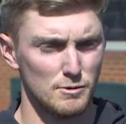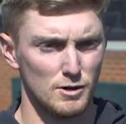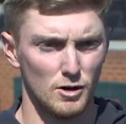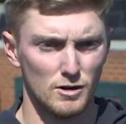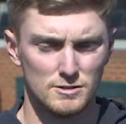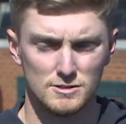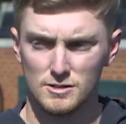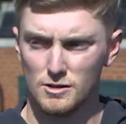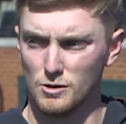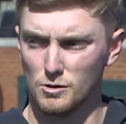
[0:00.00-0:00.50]
but
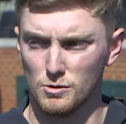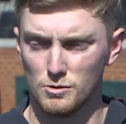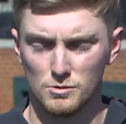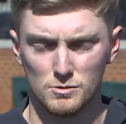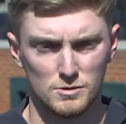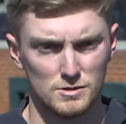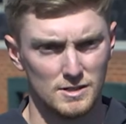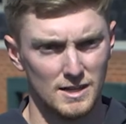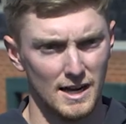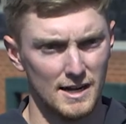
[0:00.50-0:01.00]
also
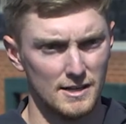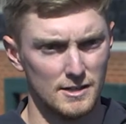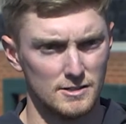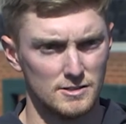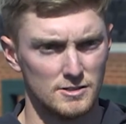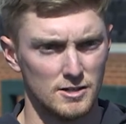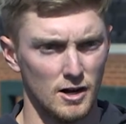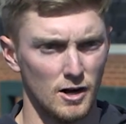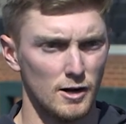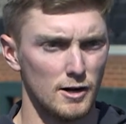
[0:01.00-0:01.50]
kind
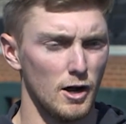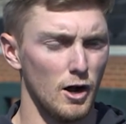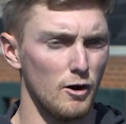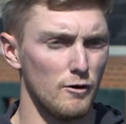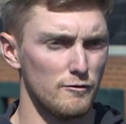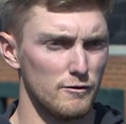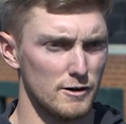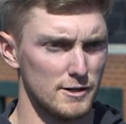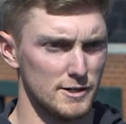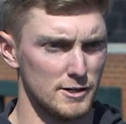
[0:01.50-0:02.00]
of turn
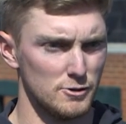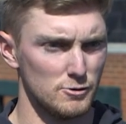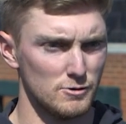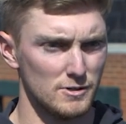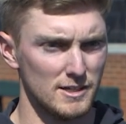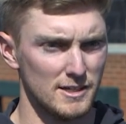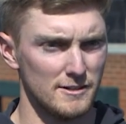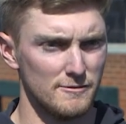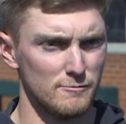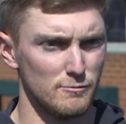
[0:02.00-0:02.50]
over a new
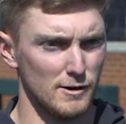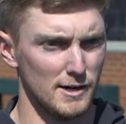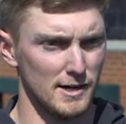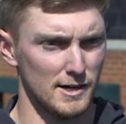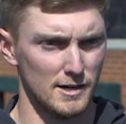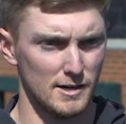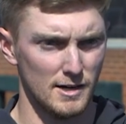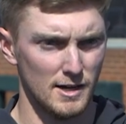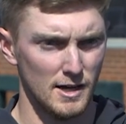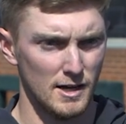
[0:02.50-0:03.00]
leaf
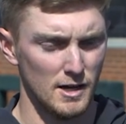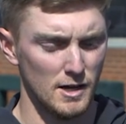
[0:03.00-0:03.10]
where